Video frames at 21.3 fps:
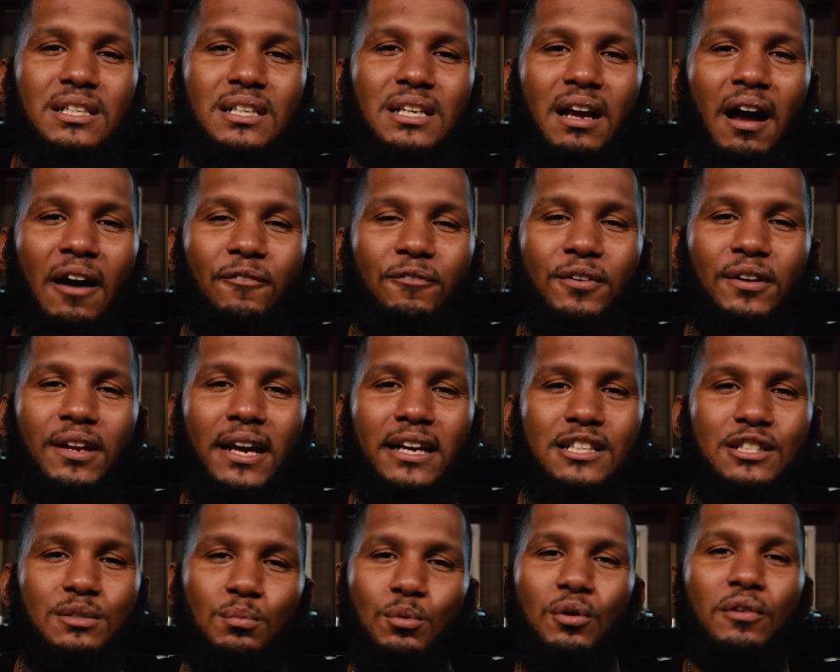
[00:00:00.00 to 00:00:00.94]
I feel like
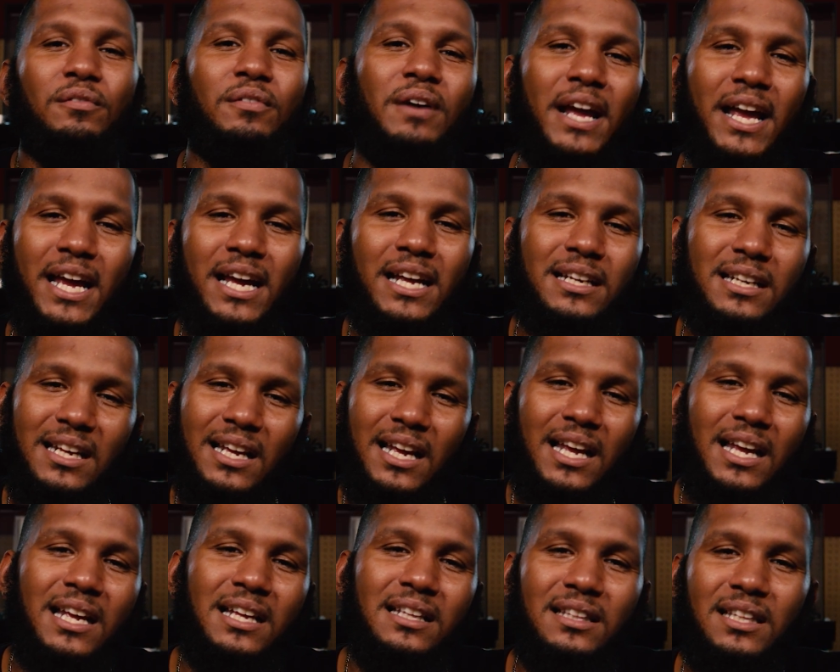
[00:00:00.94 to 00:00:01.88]
it's more of a
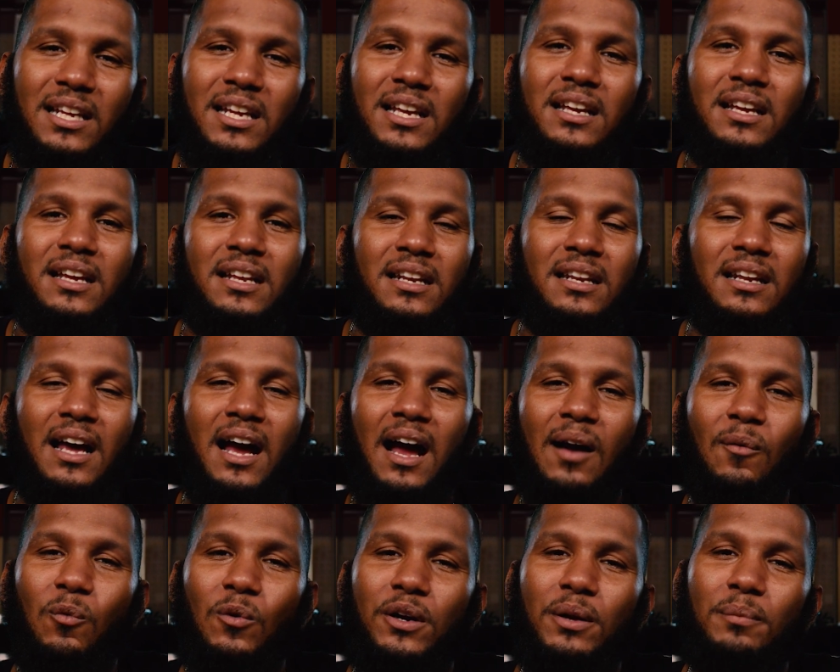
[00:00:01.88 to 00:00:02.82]
hand-to-hand -hand thing, and I
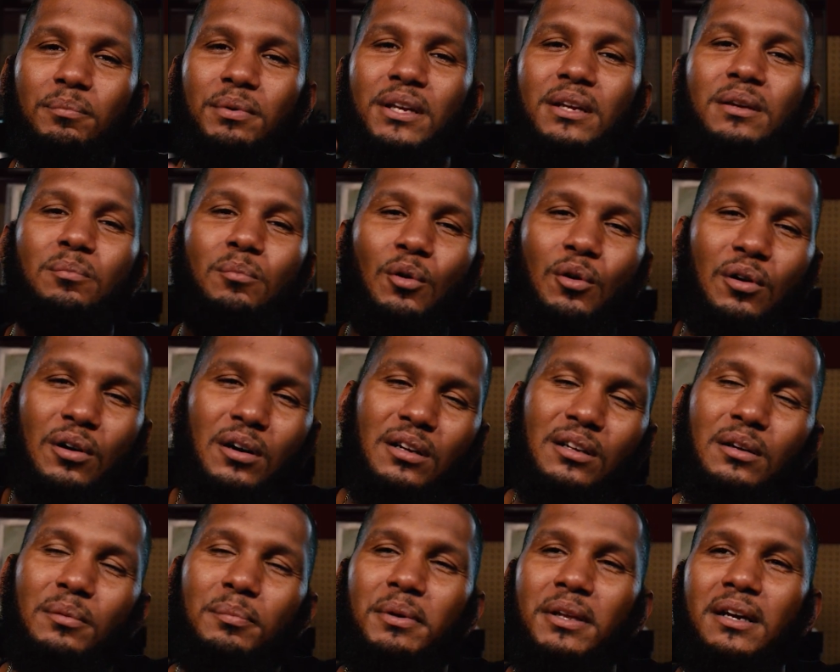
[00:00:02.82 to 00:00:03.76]
want to be more a
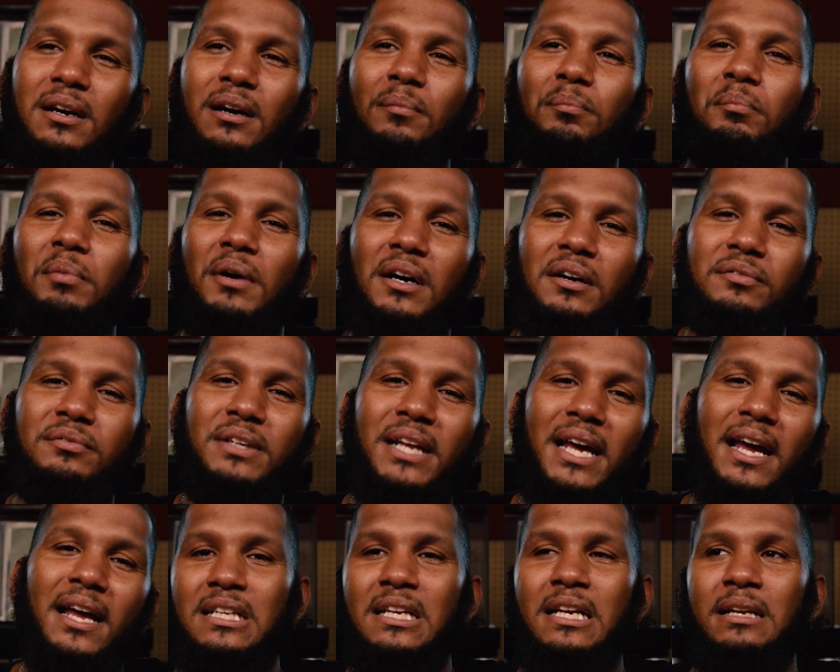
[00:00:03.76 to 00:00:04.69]
little bit above
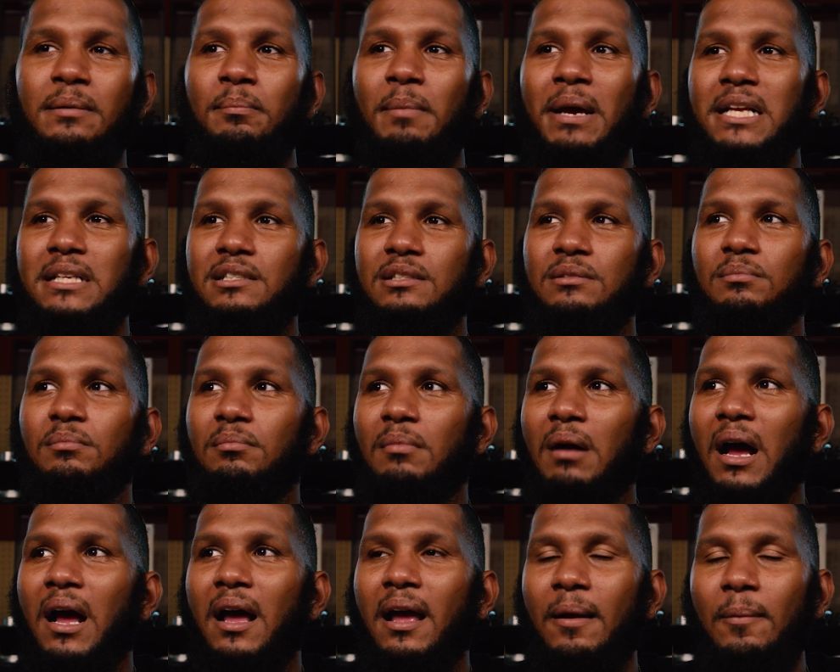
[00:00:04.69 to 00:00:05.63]
that. It makes
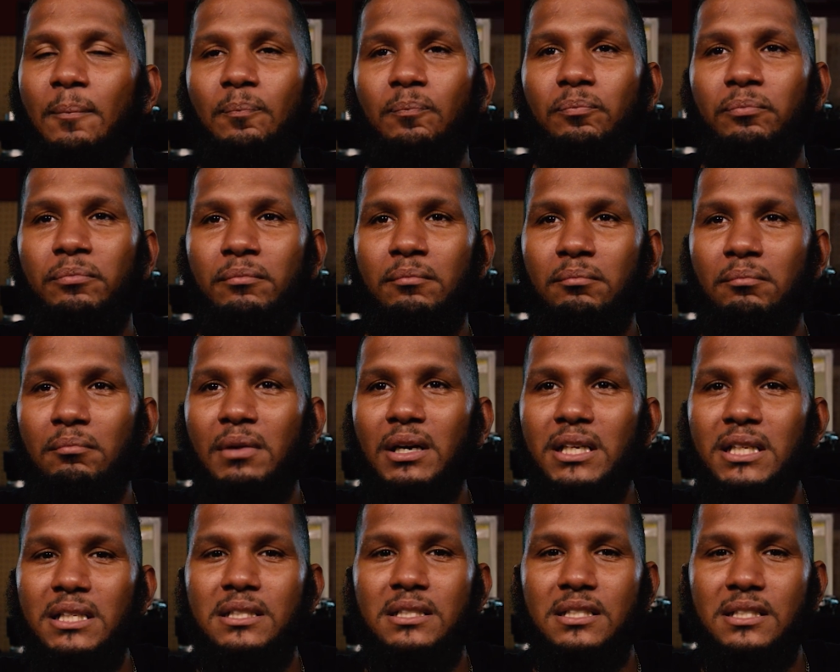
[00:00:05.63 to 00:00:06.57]
my
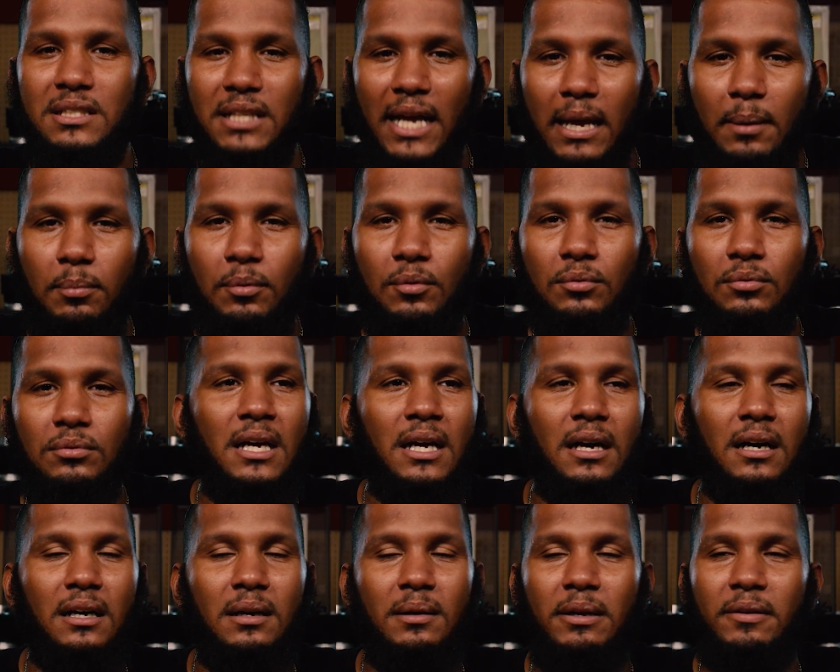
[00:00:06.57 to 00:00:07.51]
money stable,
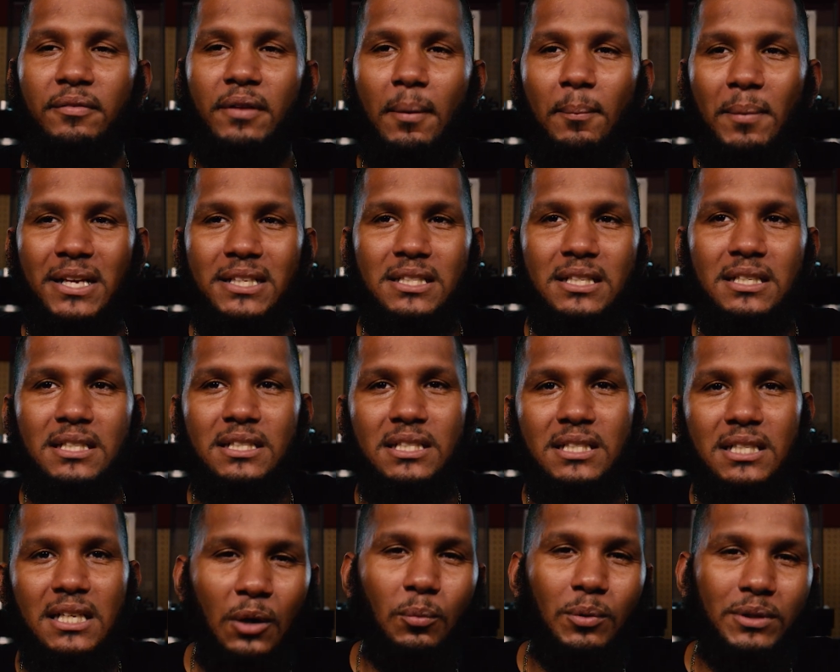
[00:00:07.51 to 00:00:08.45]
uh, if that makes any
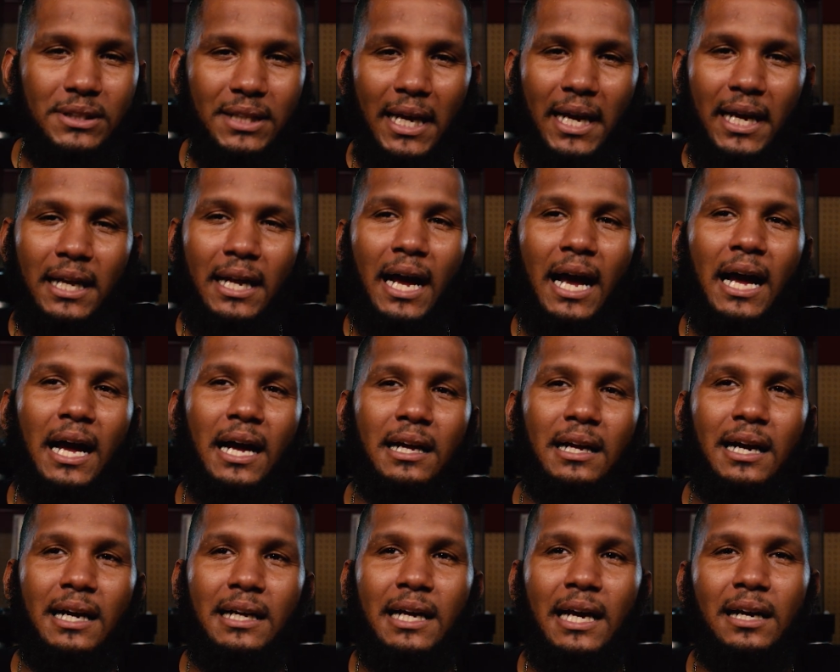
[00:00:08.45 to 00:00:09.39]
sense. With that, I,
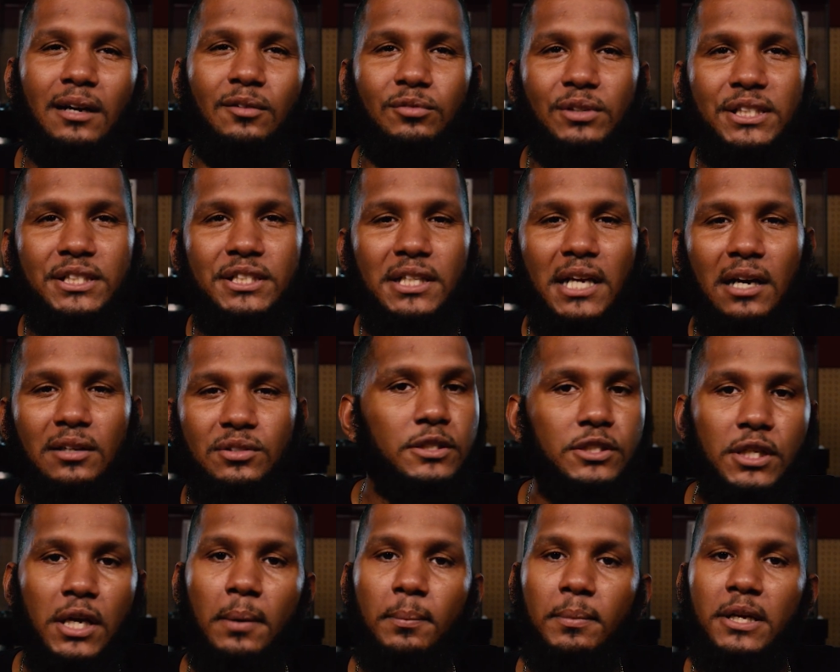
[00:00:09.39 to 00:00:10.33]
I kind of reached out
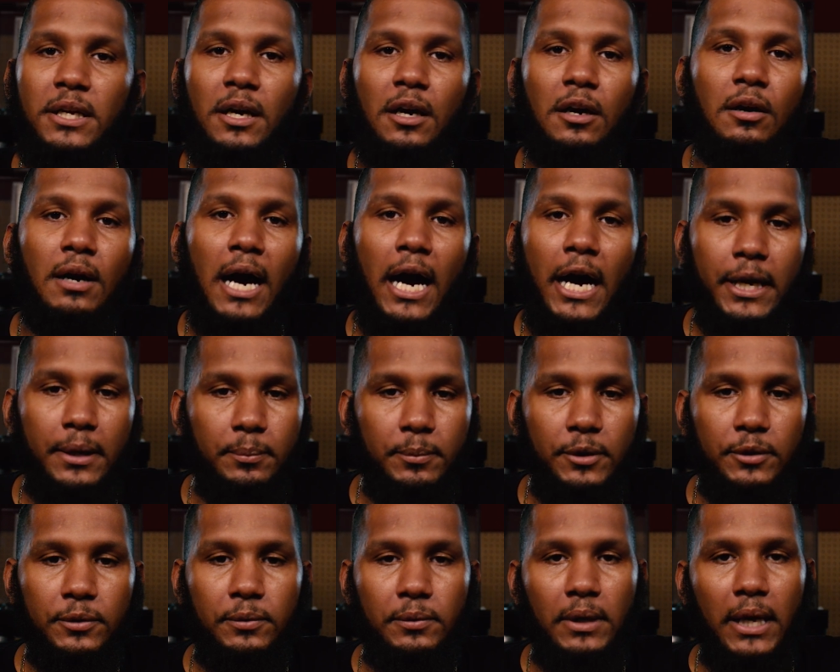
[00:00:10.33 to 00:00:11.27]
to a company called
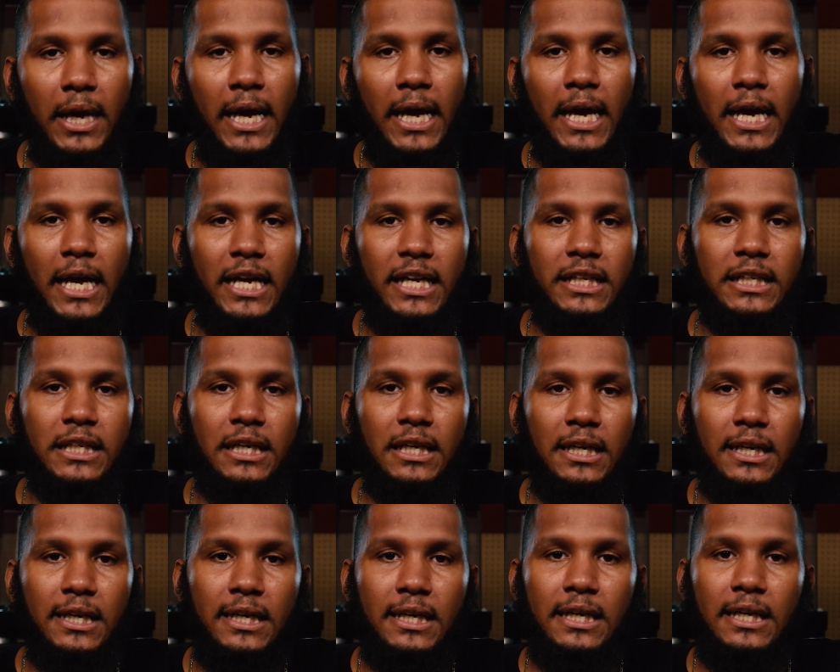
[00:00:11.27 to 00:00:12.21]
Audimute, and
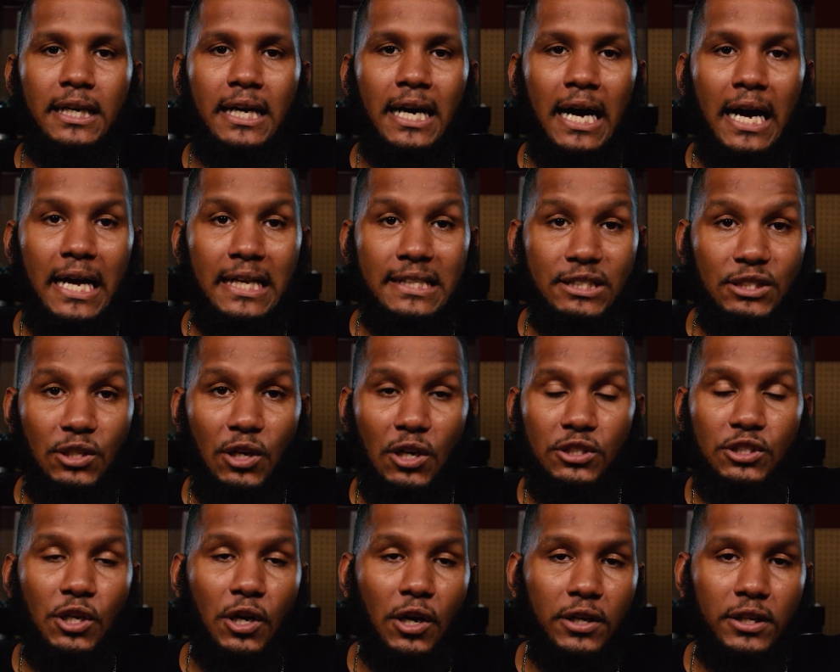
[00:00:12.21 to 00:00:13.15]
uh, I
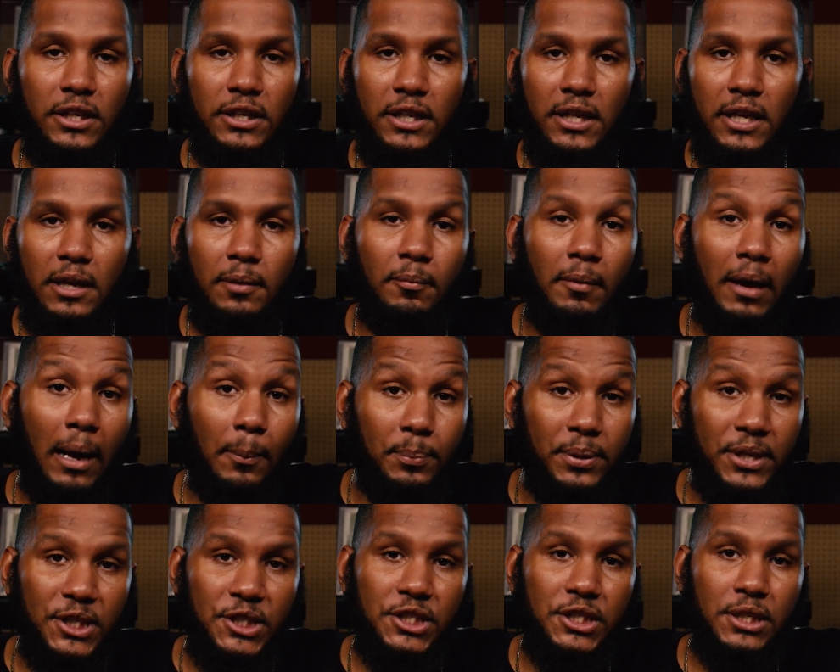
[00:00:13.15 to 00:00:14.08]
start talking to them. I
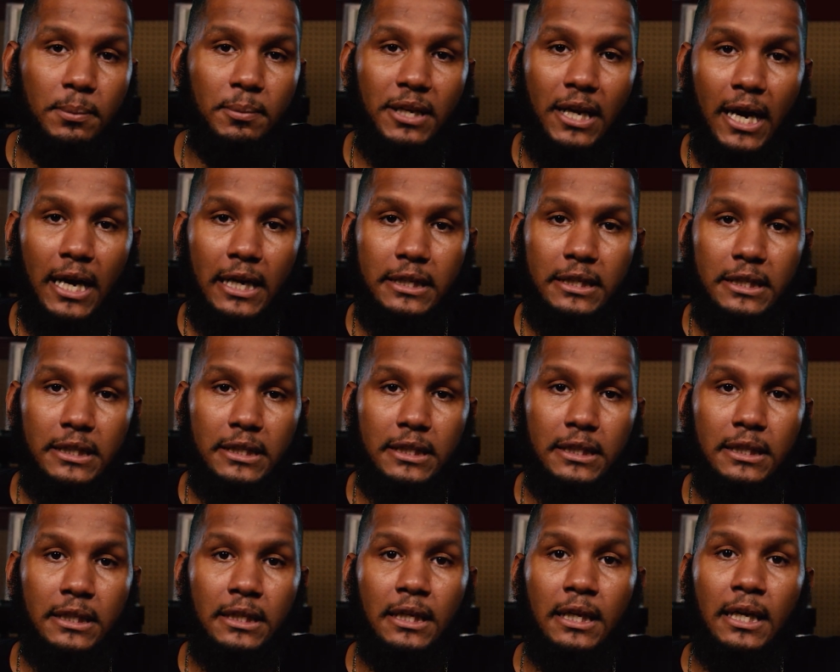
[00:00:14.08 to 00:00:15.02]
pitched them an
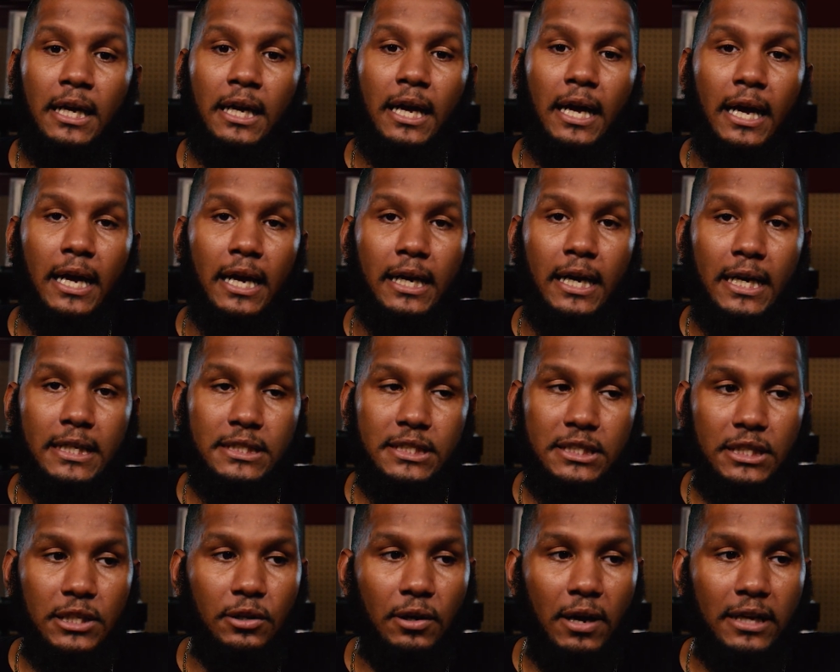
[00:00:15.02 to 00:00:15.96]
idea and I
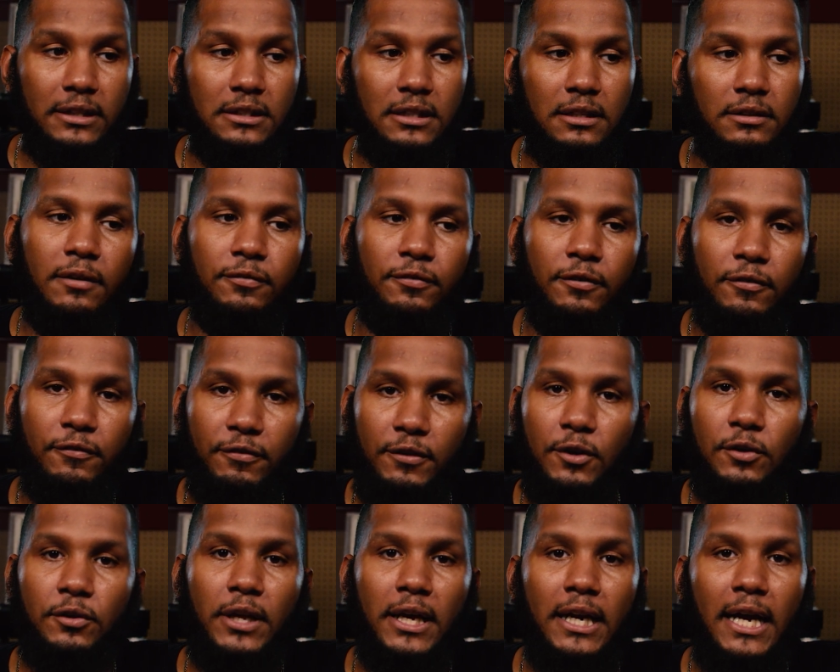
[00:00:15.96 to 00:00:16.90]
still have to
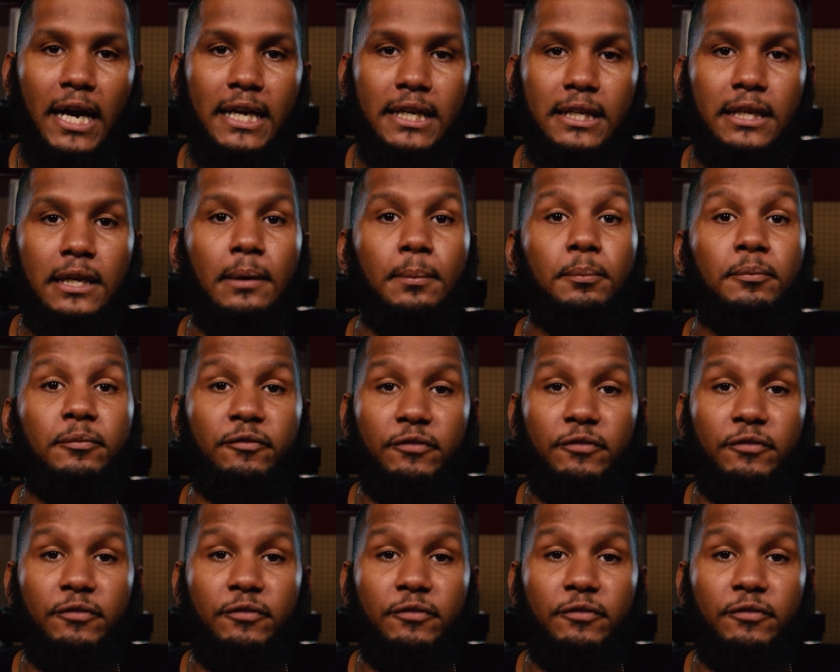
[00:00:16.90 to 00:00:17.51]
fulfill that idea.